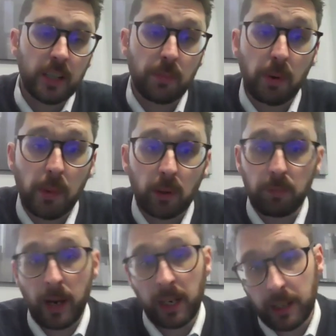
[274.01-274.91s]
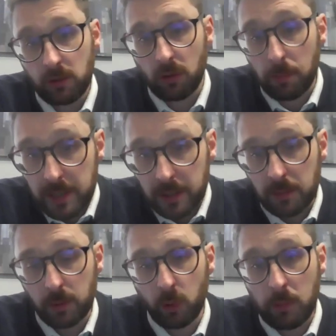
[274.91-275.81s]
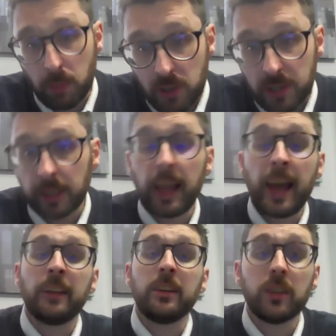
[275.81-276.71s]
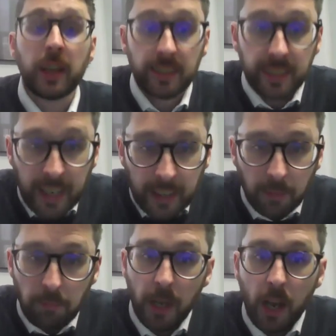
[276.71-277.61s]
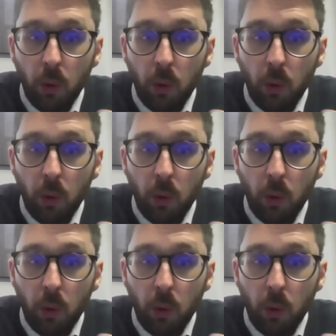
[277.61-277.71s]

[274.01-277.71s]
to promote bilateral business between Brazil and the United Kingdom,